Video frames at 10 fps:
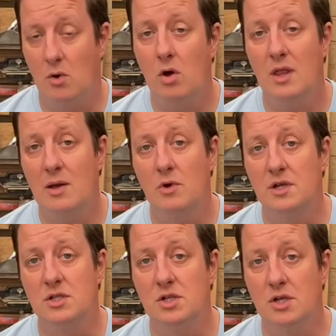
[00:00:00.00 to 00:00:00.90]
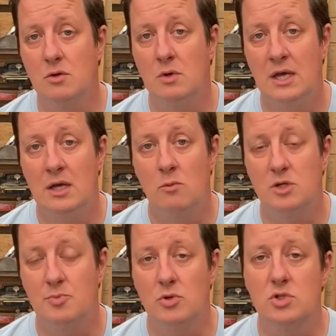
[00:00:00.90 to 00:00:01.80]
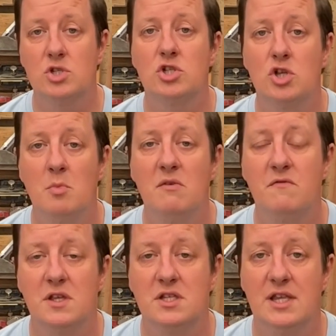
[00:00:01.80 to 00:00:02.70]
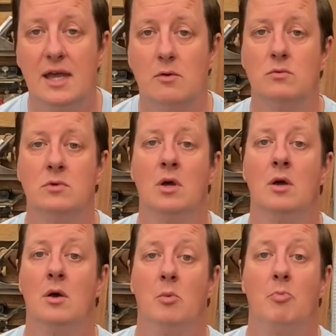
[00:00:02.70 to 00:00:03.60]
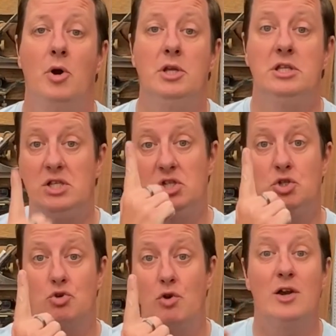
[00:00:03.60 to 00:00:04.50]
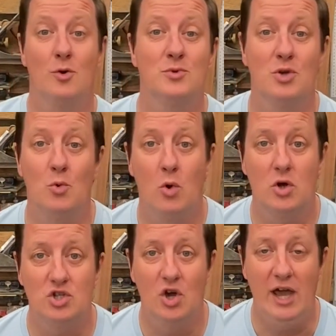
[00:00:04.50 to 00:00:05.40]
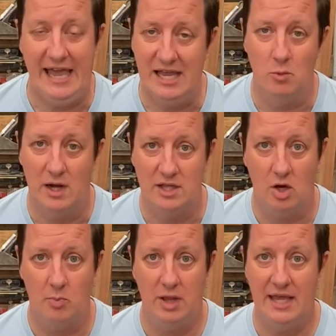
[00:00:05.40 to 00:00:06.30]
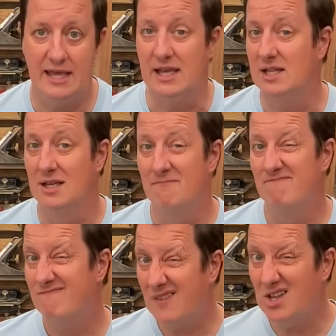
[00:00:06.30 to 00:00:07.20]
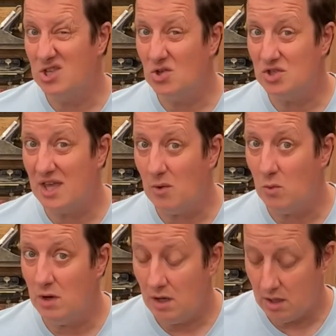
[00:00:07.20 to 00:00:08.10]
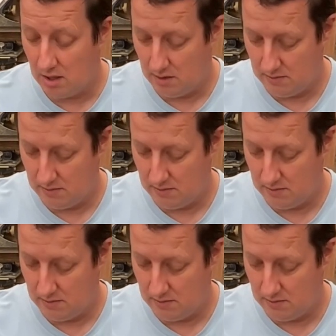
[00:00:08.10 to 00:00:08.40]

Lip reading: All I wanted to do was put some of the sound pointing straight up towards your head while you're playing it. And does that work?